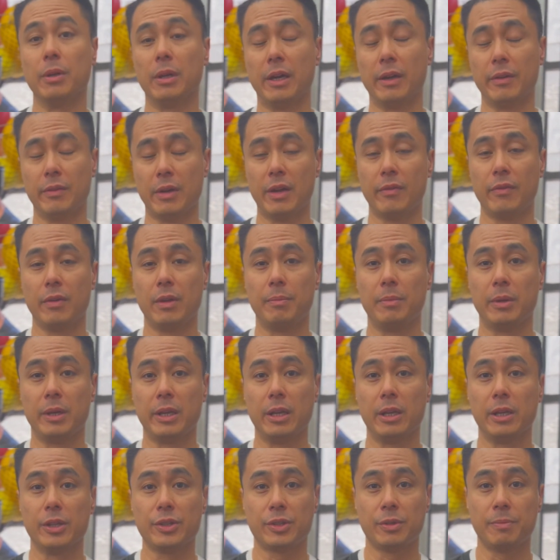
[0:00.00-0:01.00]
everybody
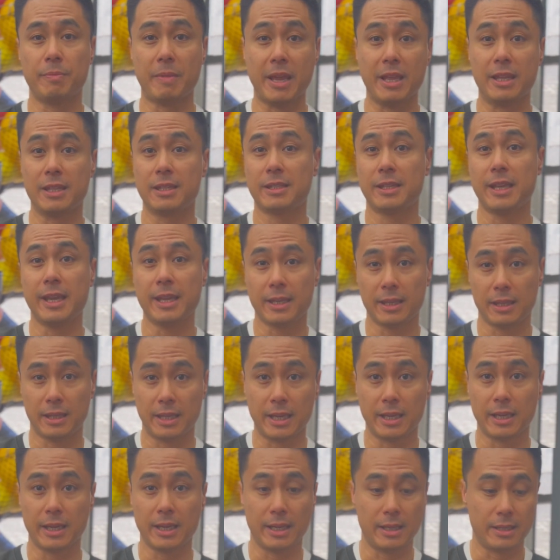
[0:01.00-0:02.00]
else may think
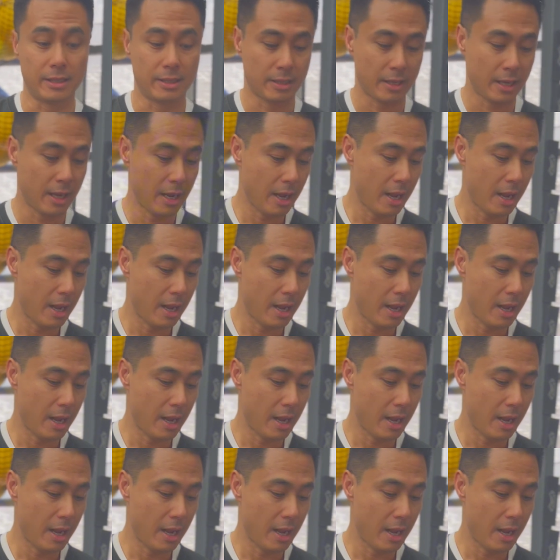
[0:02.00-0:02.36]
it is.